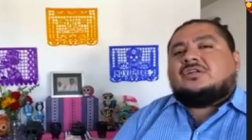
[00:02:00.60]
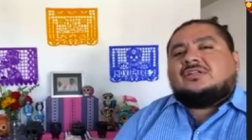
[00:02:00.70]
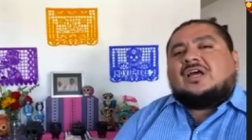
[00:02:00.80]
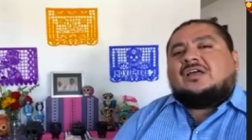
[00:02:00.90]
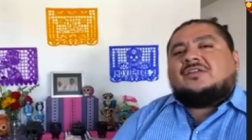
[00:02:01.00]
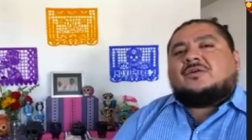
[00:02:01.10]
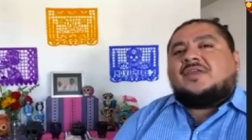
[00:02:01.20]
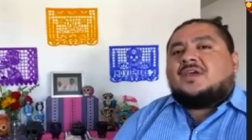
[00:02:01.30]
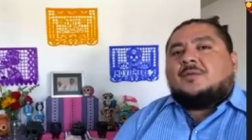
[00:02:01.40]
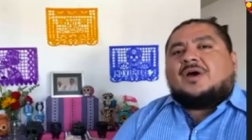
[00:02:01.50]
uh, the great
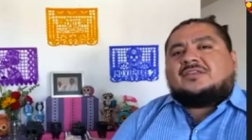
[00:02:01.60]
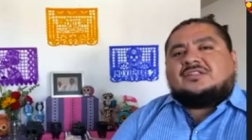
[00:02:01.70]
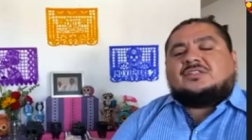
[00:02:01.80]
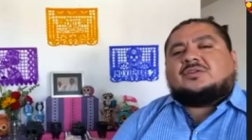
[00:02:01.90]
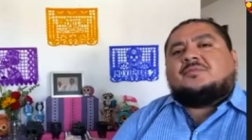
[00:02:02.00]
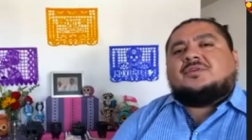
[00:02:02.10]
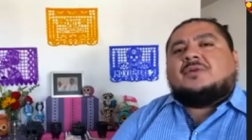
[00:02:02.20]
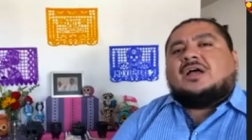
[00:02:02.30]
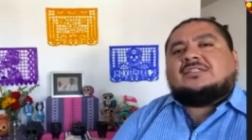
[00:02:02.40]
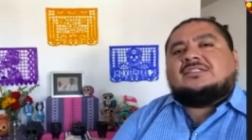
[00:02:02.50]
thing about the subscription
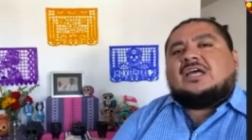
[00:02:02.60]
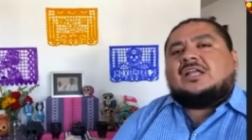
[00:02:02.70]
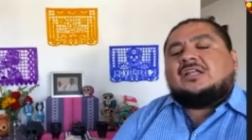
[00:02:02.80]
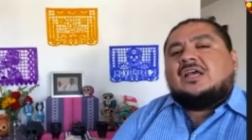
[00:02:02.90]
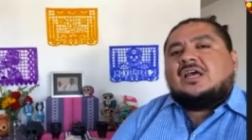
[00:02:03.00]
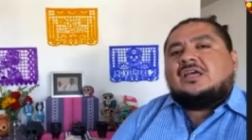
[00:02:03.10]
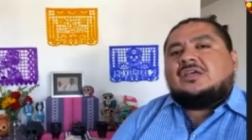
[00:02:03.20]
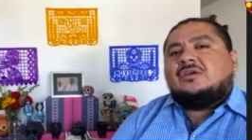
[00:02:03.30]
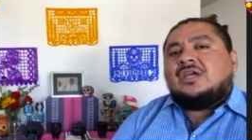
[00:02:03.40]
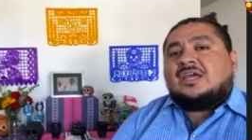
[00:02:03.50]
box is that
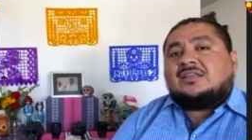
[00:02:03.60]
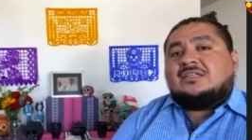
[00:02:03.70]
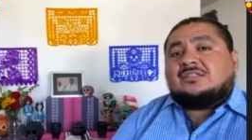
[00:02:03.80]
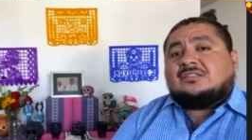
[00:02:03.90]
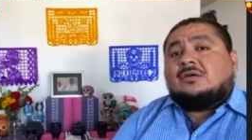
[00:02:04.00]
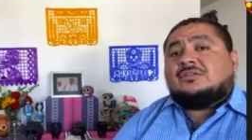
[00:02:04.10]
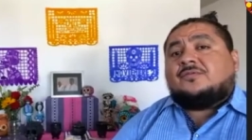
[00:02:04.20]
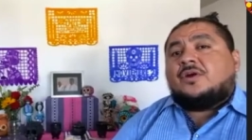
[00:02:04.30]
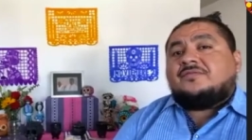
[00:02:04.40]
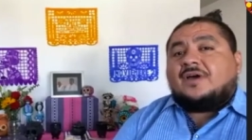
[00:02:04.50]
you can get these as low as
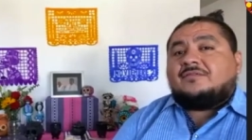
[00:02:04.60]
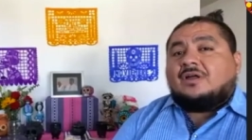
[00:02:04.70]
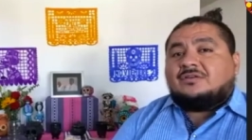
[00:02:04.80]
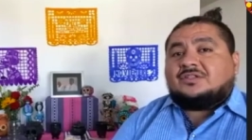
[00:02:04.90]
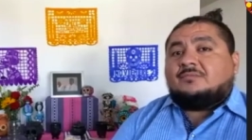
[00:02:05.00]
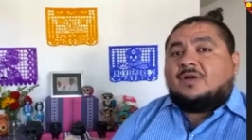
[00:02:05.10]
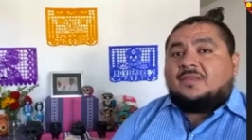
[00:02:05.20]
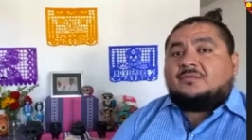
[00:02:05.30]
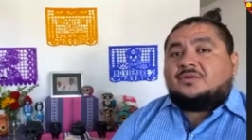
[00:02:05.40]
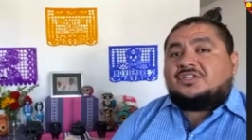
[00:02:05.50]
$45 a
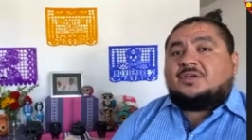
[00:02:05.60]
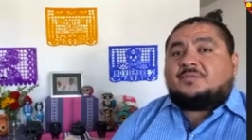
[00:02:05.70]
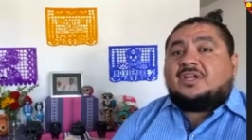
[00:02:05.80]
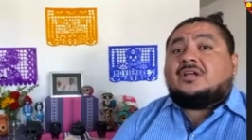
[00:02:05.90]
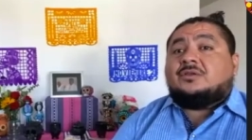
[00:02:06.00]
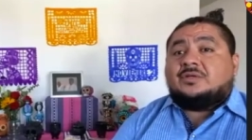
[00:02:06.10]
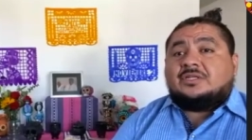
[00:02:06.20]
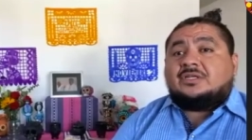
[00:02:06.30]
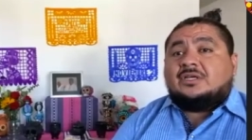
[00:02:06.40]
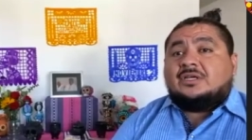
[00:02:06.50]
month with shipping
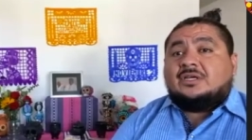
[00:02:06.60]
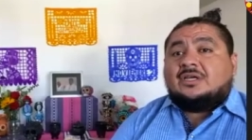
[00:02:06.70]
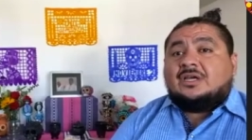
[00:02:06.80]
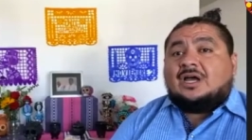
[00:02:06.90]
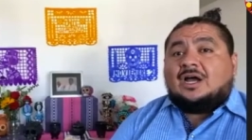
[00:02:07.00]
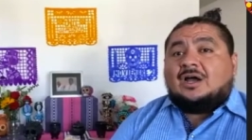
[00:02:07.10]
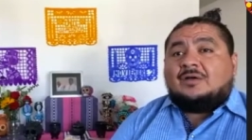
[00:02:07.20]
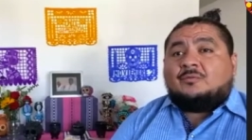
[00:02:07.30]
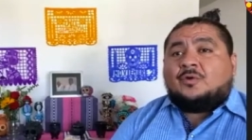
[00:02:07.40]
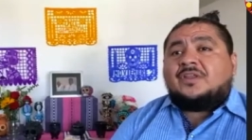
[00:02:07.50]
included. Uh,
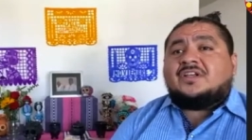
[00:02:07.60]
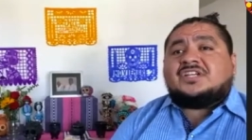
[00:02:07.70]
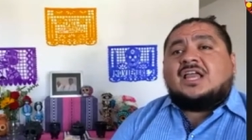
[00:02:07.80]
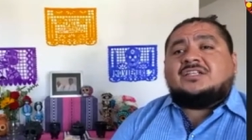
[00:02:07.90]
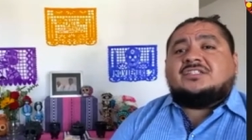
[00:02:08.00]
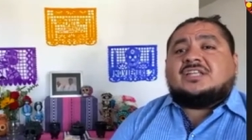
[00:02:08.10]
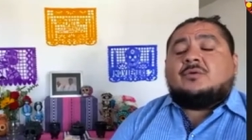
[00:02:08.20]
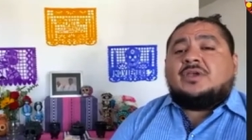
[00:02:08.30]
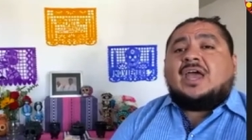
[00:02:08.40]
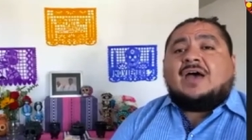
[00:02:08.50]
one of the challenges that
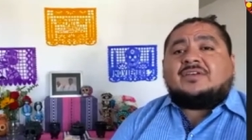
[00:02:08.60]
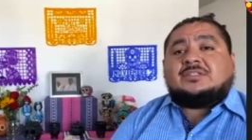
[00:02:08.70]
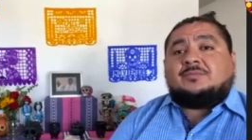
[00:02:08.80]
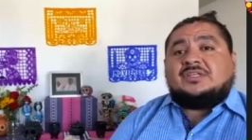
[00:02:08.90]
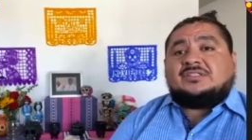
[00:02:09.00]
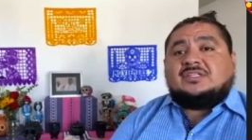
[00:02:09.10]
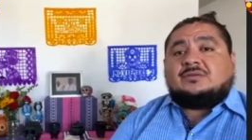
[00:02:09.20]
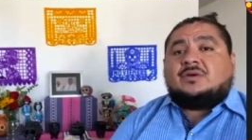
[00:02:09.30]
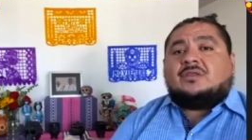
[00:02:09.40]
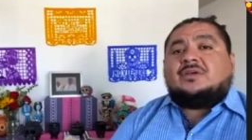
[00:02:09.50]
we have as a business, and
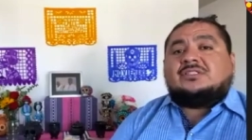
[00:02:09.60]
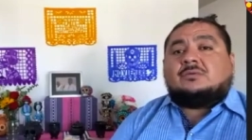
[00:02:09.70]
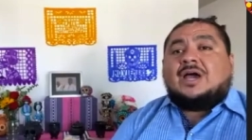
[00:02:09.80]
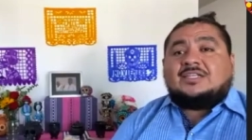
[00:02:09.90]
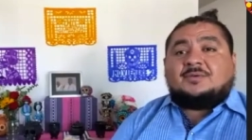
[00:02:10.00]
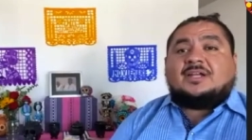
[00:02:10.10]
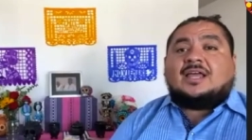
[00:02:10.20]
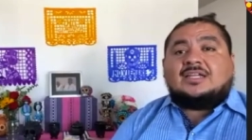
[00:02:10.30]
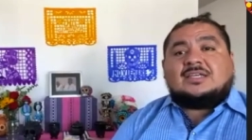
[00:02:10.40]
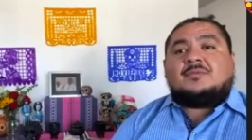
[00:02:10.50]
one of the reasons why I spend a
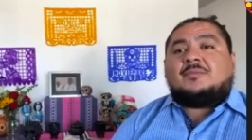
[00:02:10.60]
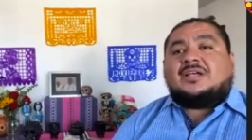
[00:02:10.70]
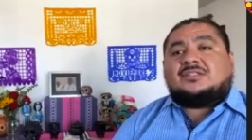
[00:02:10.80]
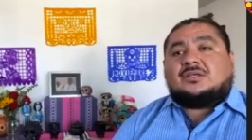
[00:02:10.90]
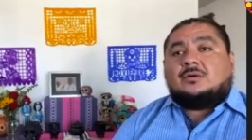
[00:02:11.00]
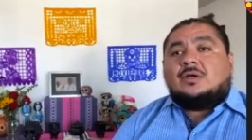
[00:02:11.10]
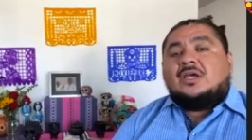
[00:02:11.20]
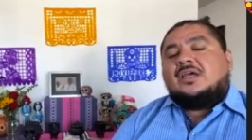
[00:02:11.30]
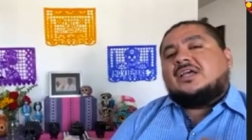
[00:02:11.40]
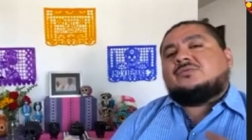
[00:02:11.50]
lot of time in Mexico,
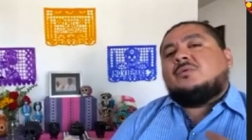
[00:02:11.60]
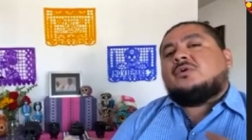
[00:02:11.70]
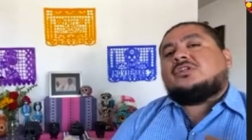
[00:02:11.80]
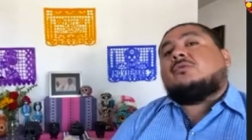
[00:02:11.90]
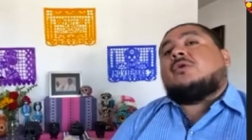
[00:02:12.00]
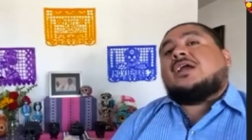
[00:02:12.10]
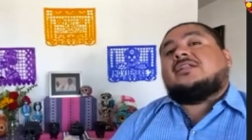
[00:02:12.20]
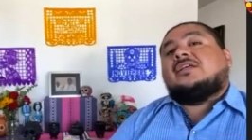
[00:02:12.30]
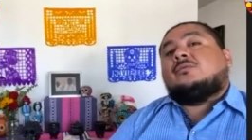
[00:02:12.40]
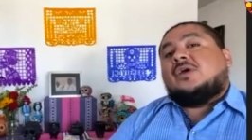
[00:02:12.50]
is we work
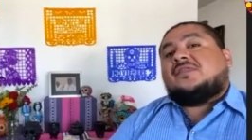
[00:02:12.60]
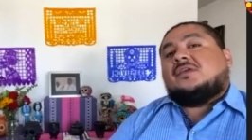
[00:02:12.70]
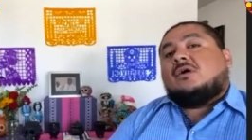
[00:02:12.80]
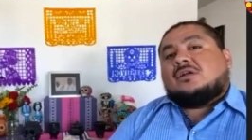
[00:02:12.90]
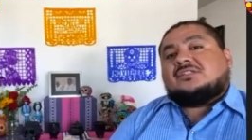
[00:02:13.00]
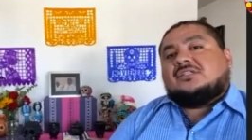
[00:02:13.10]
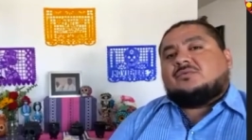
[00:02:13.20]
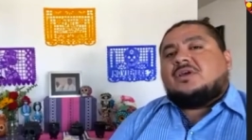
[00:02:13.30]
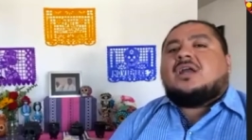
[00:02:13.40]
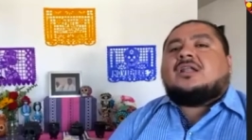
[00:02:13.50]
directly with the artisans. We
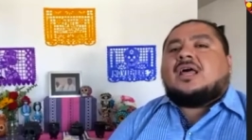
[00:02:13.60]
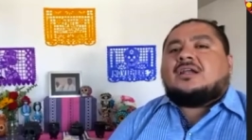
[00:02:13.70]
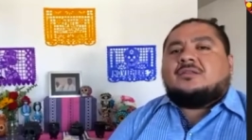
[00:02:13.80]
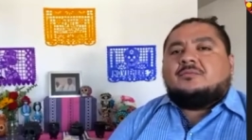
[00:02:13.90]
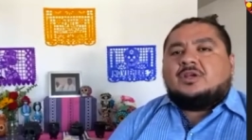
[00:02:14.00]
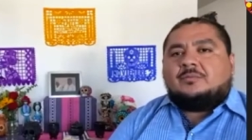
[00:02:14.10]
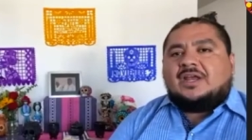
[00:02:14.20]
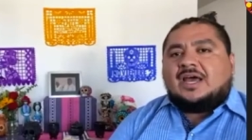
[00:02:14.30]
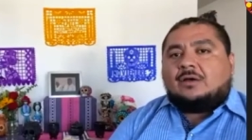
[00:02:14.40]
cut a lot of the middlemen out.